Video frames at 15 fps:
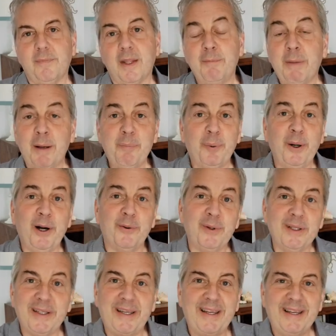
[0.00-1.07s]
My prayer
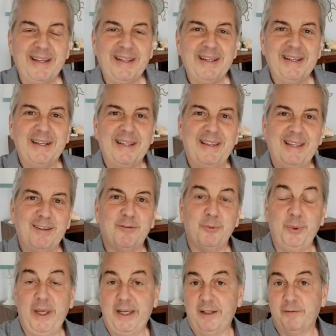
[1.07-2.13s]
really this
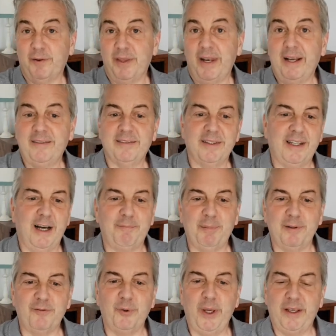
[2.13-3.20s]
week and for the next
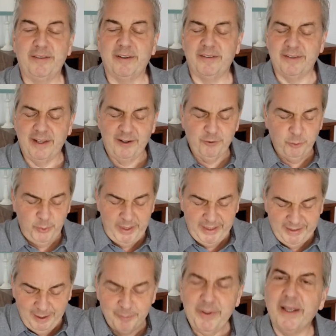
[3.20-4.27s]
couple of weeks is that as we
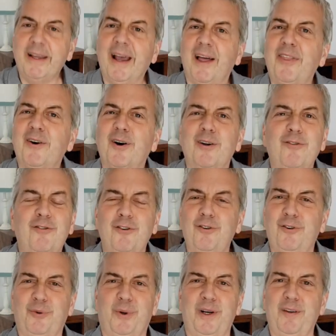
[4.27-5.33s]
come together on
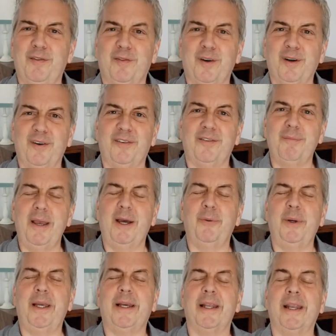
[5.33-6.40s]
June 21st, man,
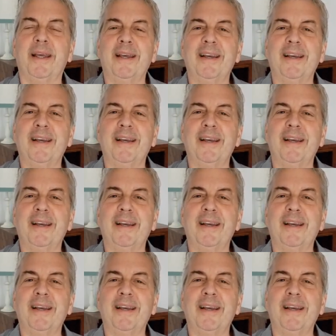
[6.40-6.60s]
we can